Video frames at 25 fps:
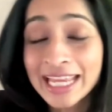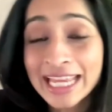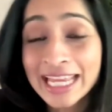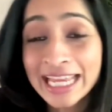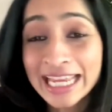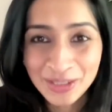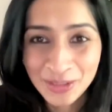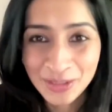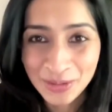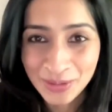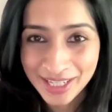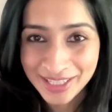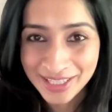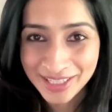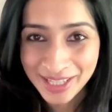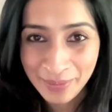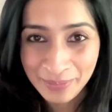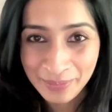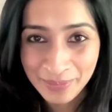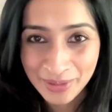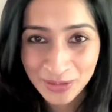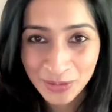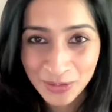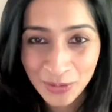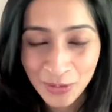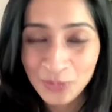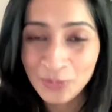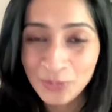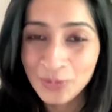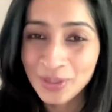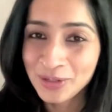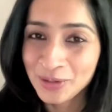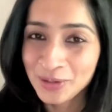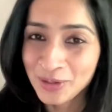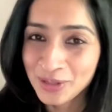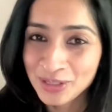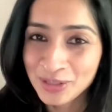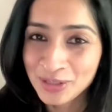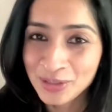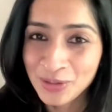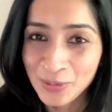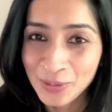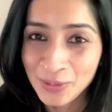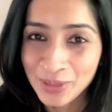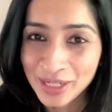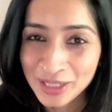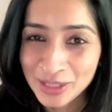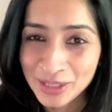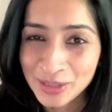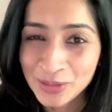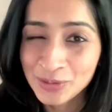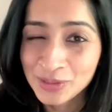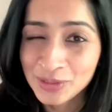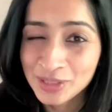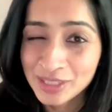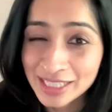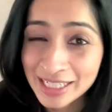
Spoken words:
In today's episode, we're going to go into